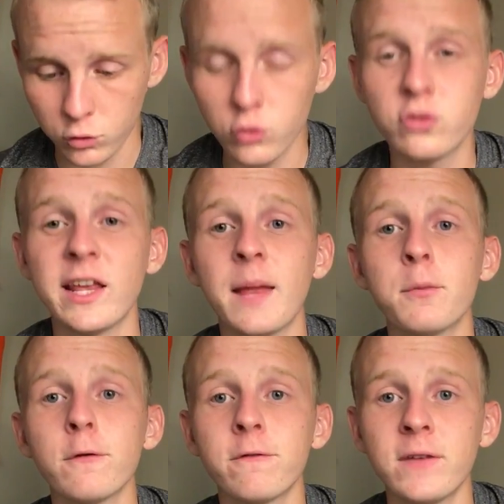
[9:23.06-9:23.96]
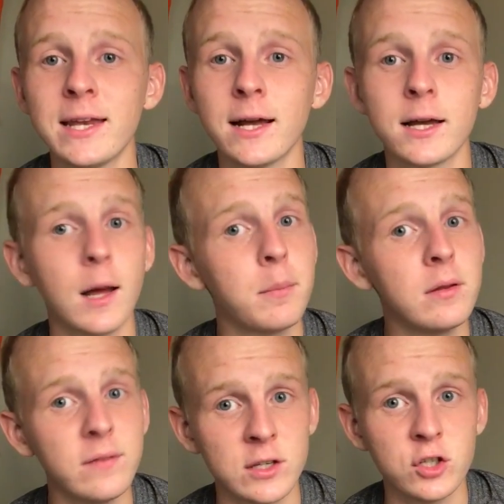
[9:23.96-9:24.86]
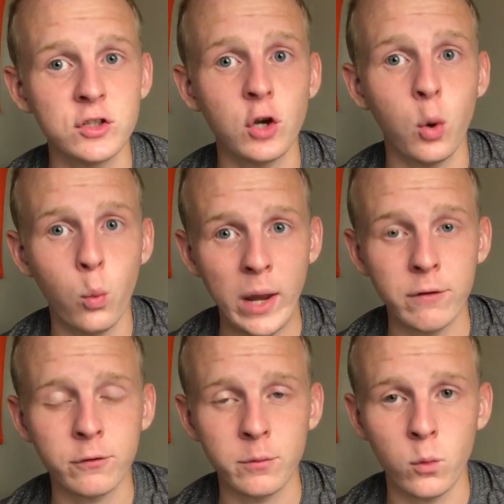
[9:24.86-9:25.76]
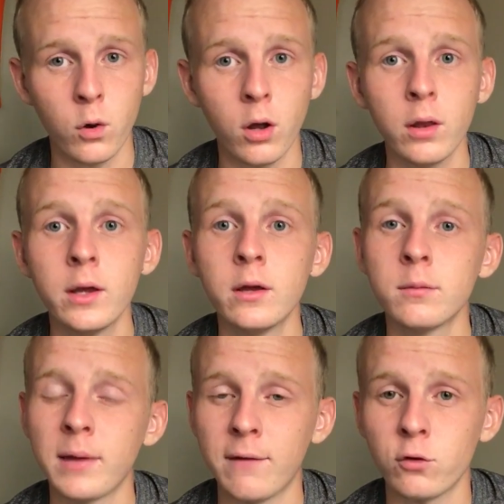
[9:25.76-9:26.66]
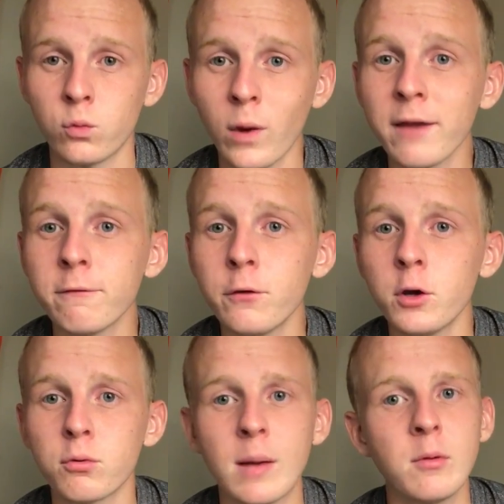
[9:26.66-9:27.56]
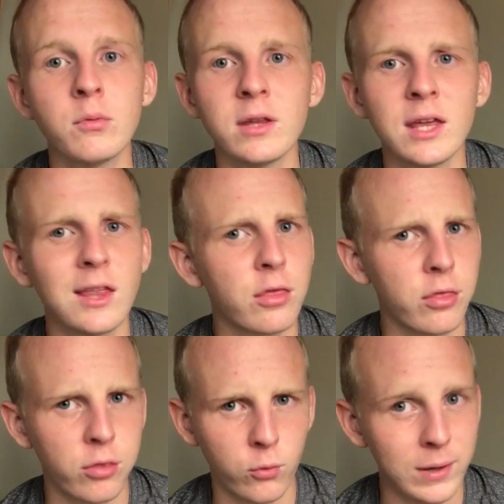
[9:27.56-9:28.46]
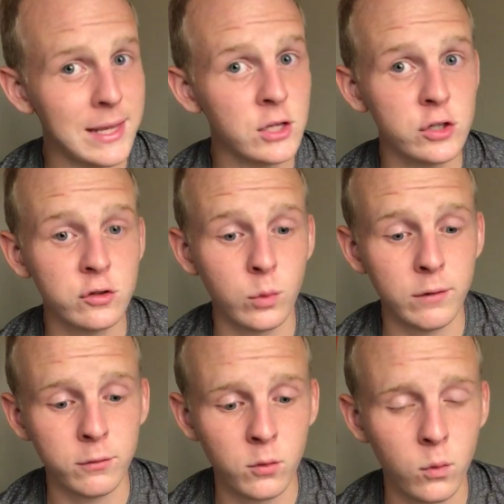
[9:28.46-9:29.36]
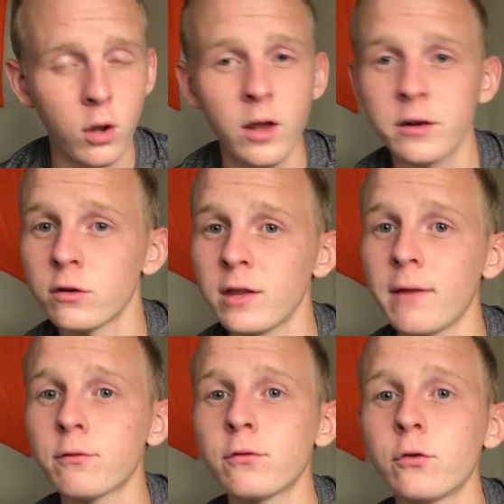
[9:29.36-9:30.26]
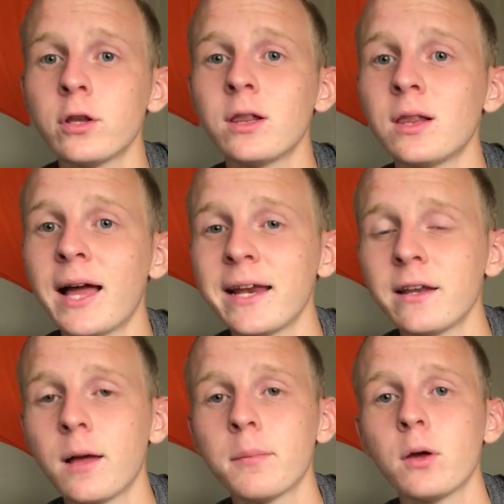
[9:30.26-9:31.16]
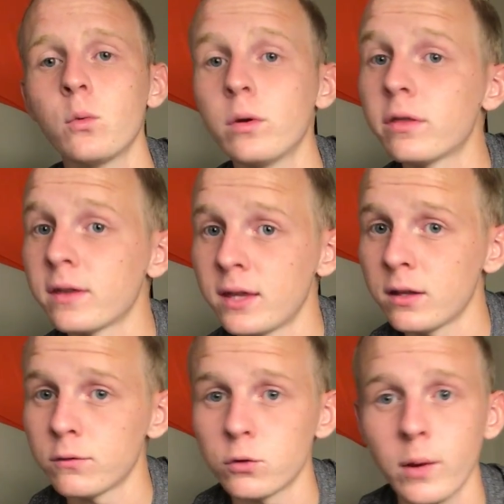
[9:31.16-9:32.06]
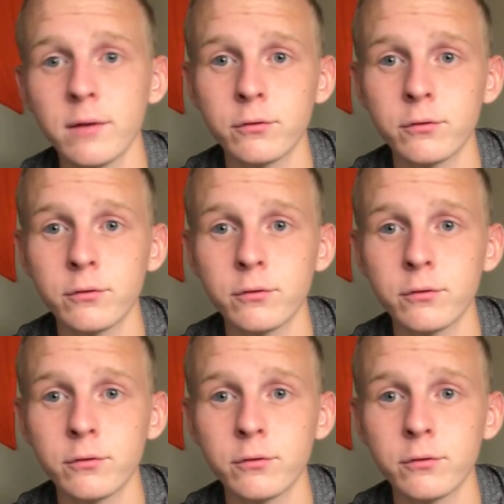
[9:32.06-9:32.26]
you set up your feet a couple of inches away from the wall. Have your right foot probably 3 inches away from the wall and your left foot lined up with the heel of your right